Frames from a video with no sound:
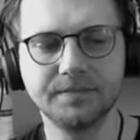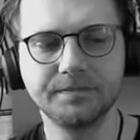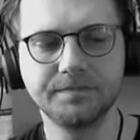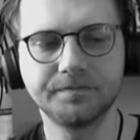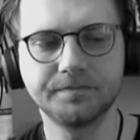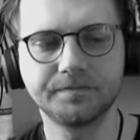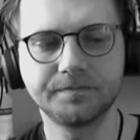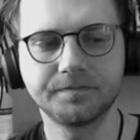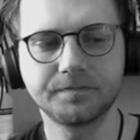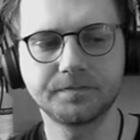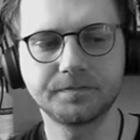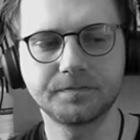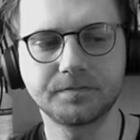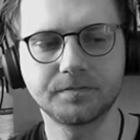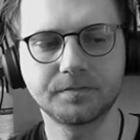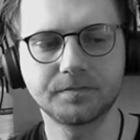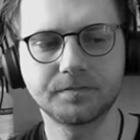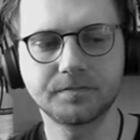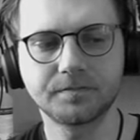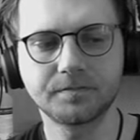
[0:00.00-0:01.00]

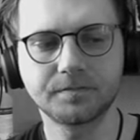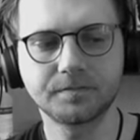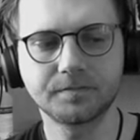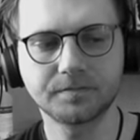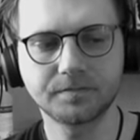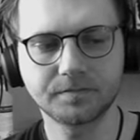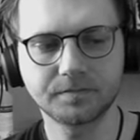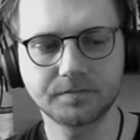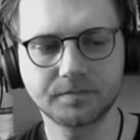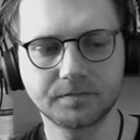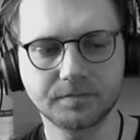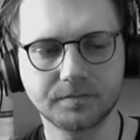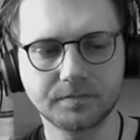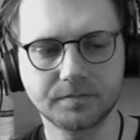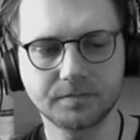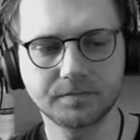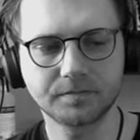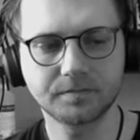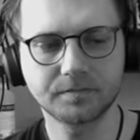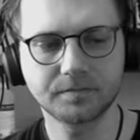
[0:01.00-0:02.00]

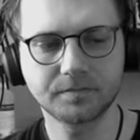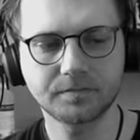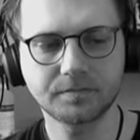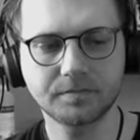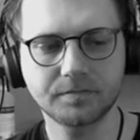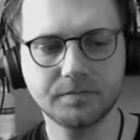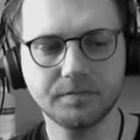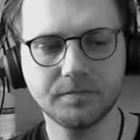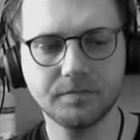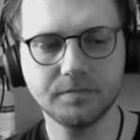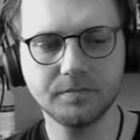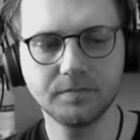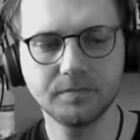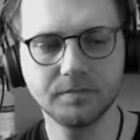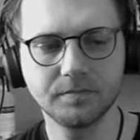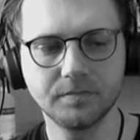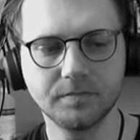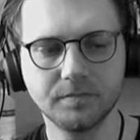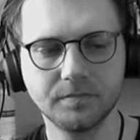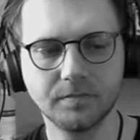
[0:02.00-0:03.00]

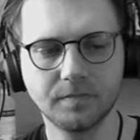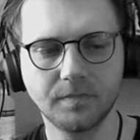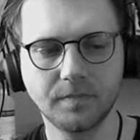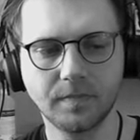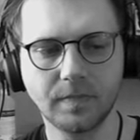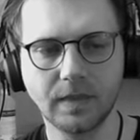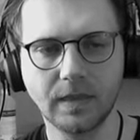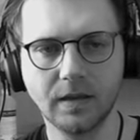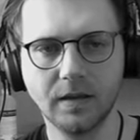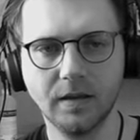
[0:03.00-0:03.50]
(silence)